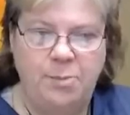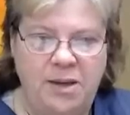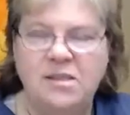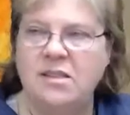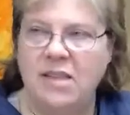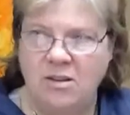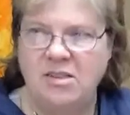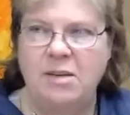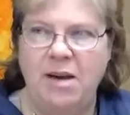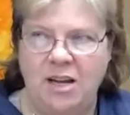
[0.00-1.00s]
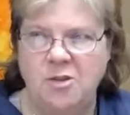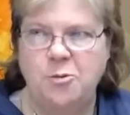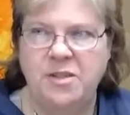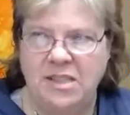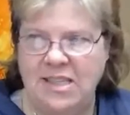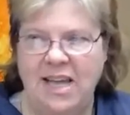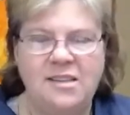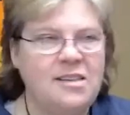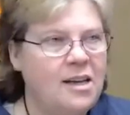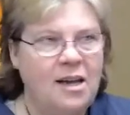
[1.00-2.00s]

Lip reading: is. They always say my cusp is intense.